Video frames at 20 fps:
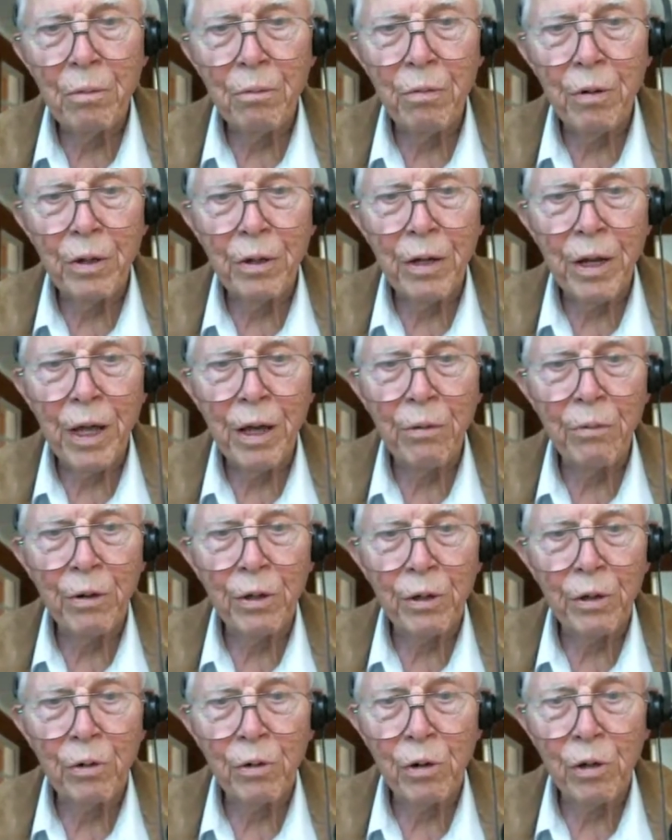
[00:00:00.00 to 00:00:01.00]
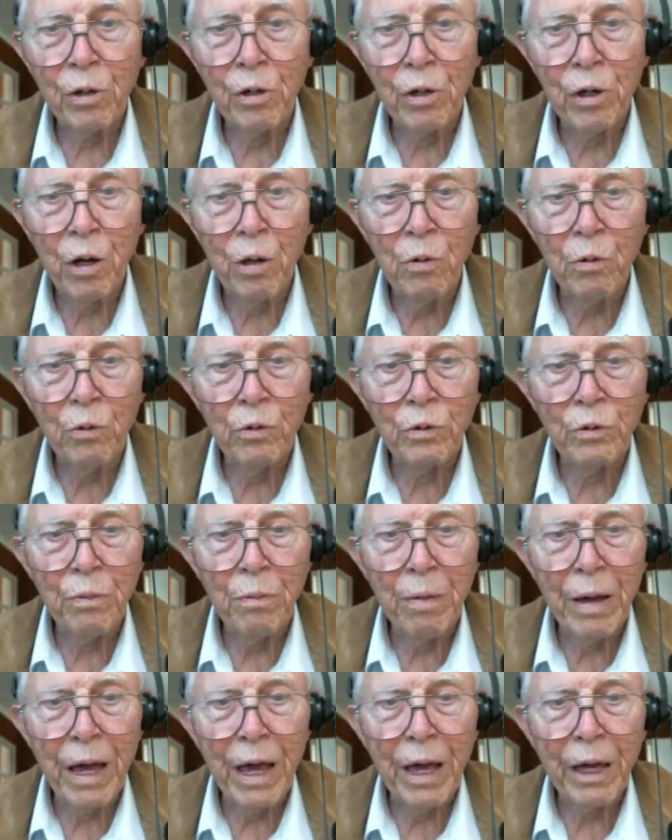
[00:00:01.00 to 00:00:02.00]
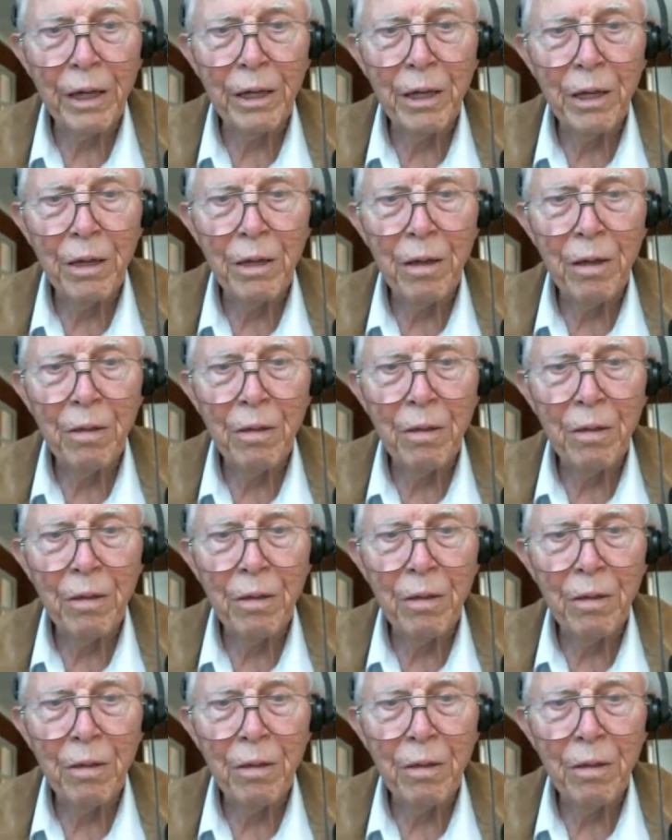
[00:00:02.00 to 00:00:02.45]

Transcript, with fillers: But now we're going to close back.